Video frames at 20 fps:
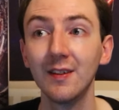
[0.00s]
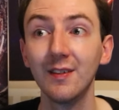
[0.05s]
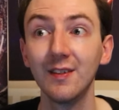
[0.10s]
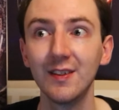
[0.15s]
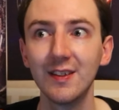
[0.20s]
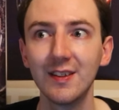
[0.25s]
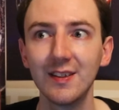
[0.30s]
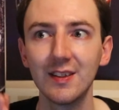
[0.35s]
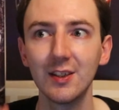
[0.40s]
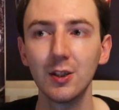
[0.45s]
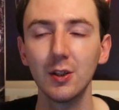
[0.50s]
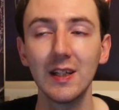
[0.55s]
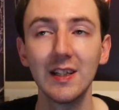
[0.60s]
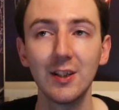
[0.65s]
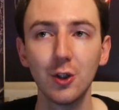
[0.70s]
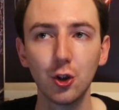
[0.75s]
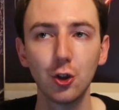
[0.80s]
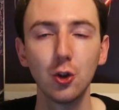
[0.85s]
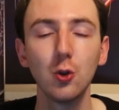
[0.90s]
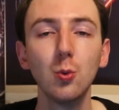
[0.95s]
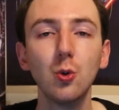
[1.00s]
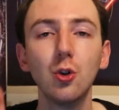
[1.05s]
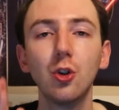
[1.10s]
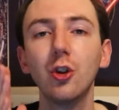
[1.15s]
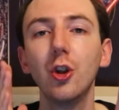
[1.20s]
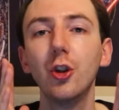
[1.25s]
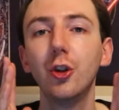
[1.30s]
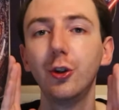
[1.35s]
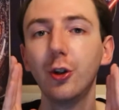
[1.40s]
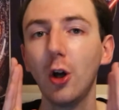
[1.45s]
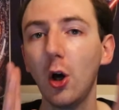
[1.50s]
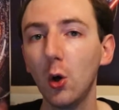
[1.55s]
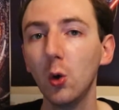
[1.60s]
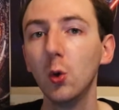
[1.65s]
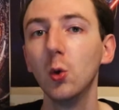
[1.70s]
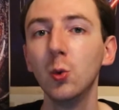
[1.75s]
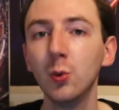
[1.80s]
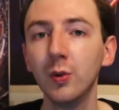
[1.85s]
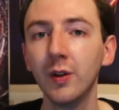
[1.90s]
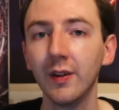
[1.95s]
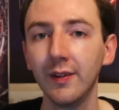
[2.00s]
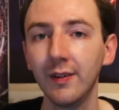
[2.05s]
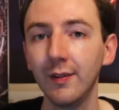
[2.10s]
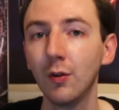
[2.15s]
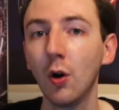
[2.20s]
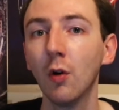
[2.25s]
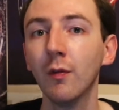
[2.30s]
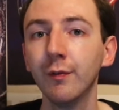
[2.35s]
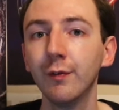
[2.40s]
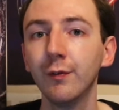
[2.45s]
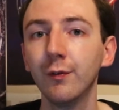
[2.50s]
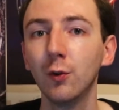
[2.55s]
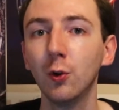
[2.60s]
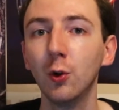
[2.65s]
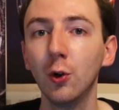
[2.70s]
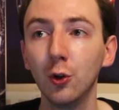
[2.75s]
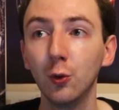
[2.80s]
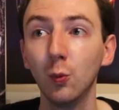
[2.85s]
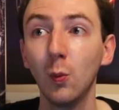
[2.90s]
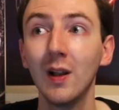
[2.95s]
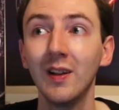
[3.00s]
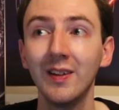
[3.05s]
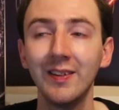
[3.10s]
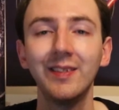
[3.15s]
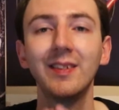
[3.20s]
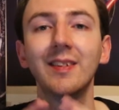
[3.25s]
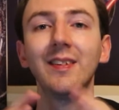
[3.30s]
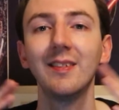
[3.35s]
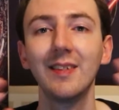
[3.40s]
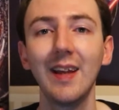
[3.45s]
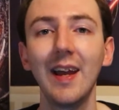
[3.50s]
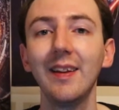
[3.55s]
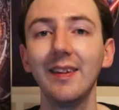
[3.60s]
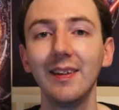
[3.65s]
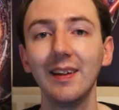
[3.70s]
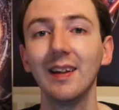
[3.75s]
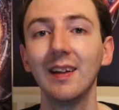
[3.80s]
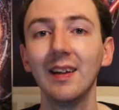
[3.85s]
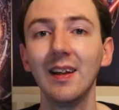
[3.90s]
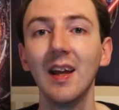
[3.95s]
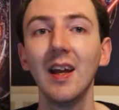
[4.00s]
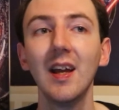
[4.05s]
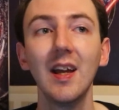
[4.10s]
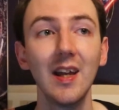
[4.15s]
it's it suits the tone that they've gone for as well as the setting